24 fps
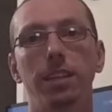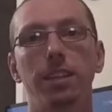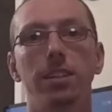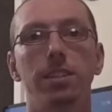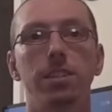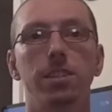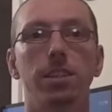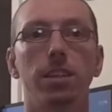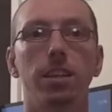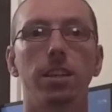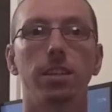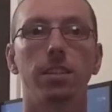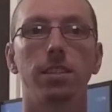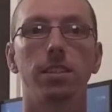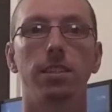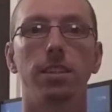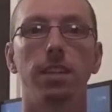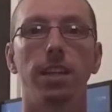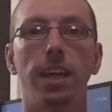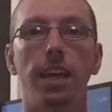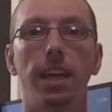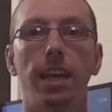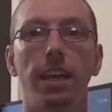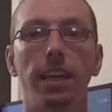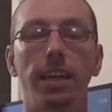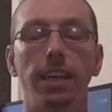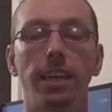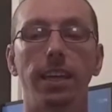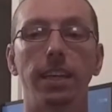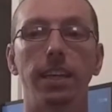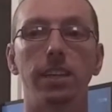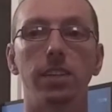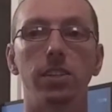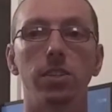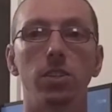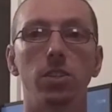discuss today
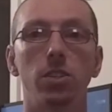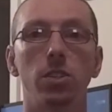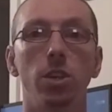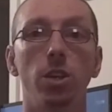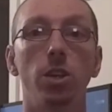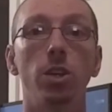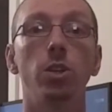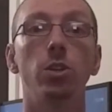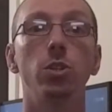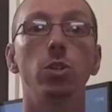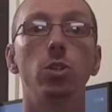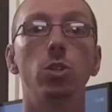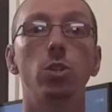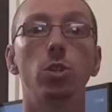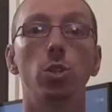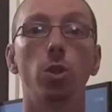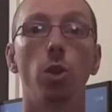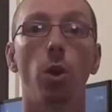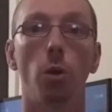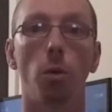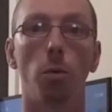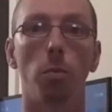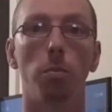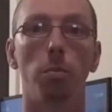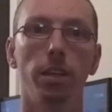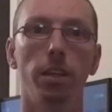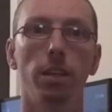is scope.